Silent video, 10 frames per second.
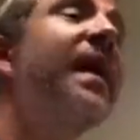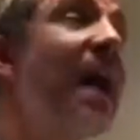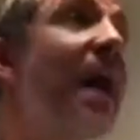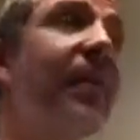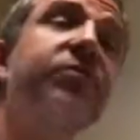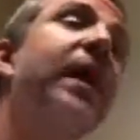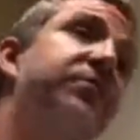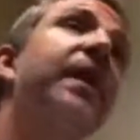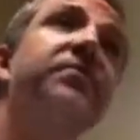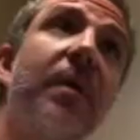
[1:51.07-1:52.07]
Yeah, that's
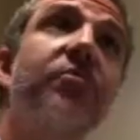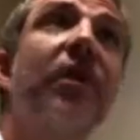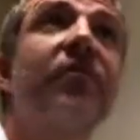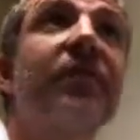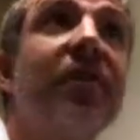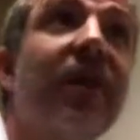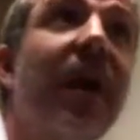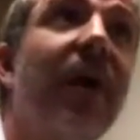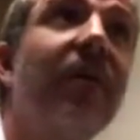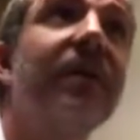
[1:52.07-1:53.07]
what I'm trying to figure
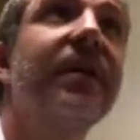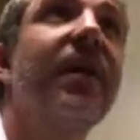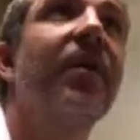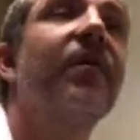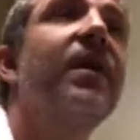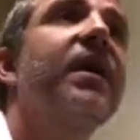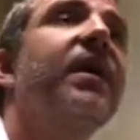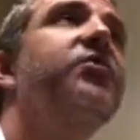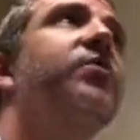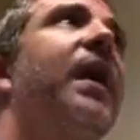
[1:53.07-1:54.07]
out.
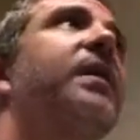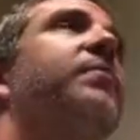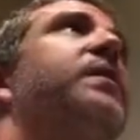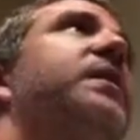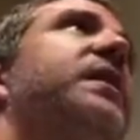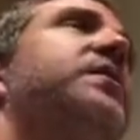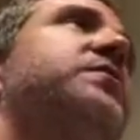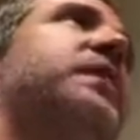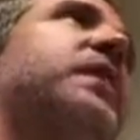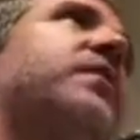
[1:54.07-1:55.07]
Because you had him.
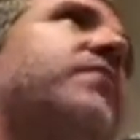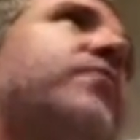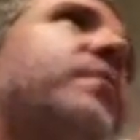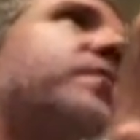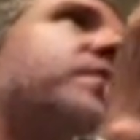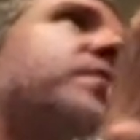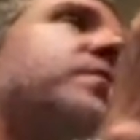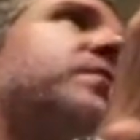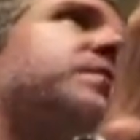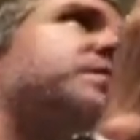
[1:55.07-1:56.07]
Here's the thing:
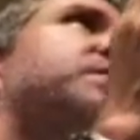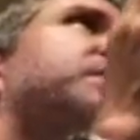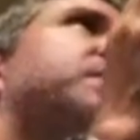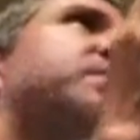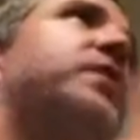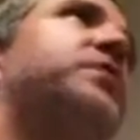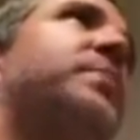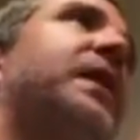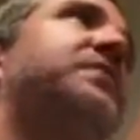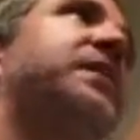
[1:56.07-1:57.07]
you had
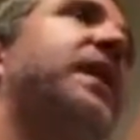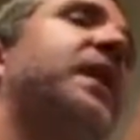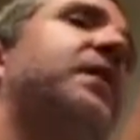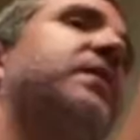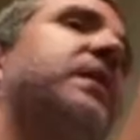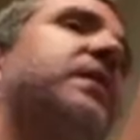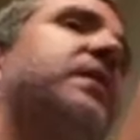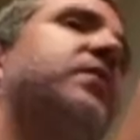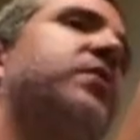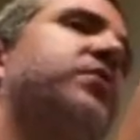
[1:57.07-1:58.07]
your PET scan.
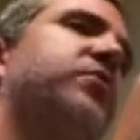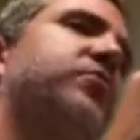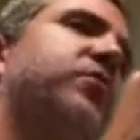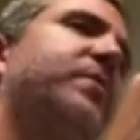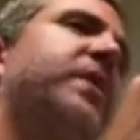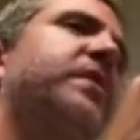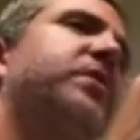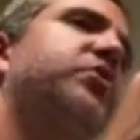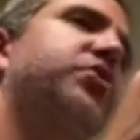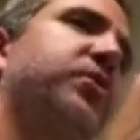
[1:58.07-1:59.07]
Your treatment ended
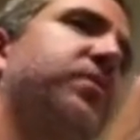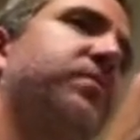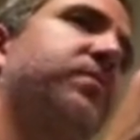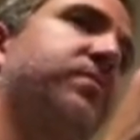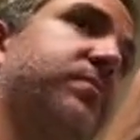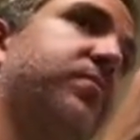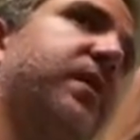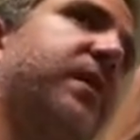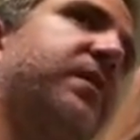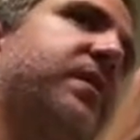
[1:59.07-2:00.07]
in June,
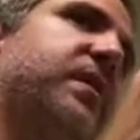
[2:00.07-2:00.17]
right?